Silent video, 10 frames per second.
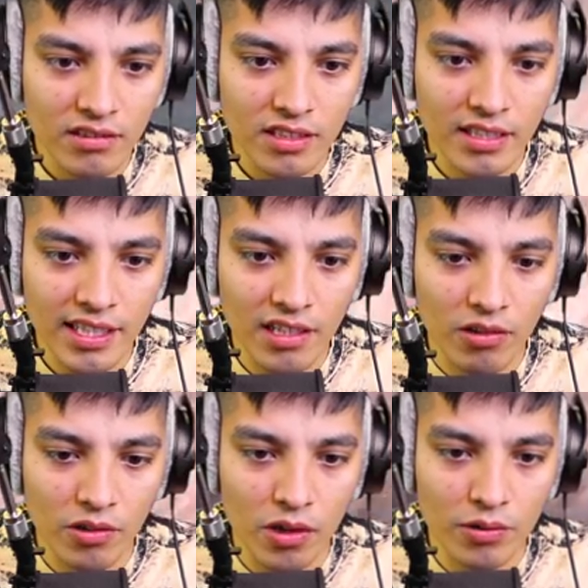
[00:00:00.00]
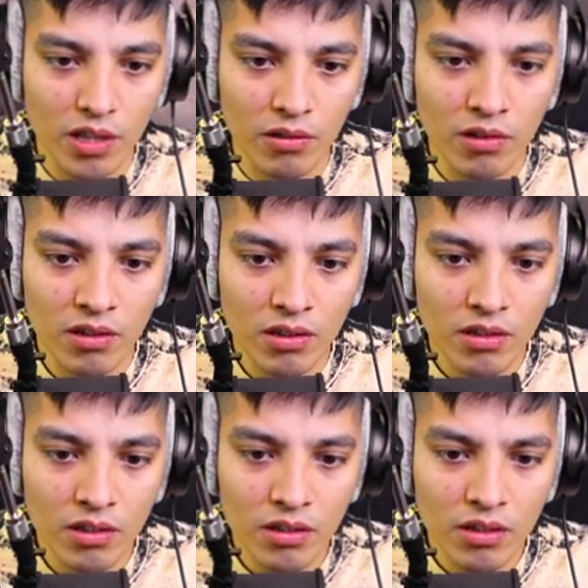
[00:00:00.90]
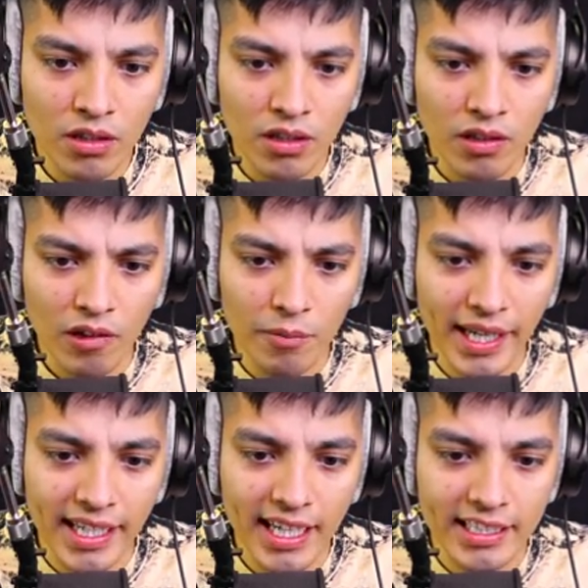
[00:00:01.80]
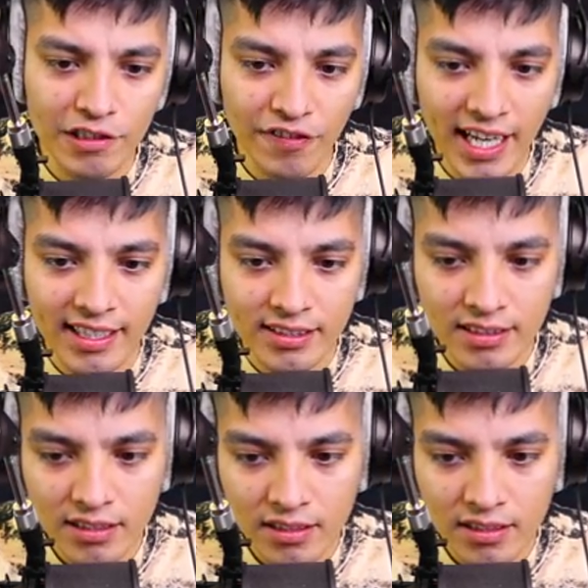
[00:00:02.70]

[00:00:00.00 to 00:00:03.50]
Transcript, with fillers: Okay, go, go, go. Oh my god, he's fast.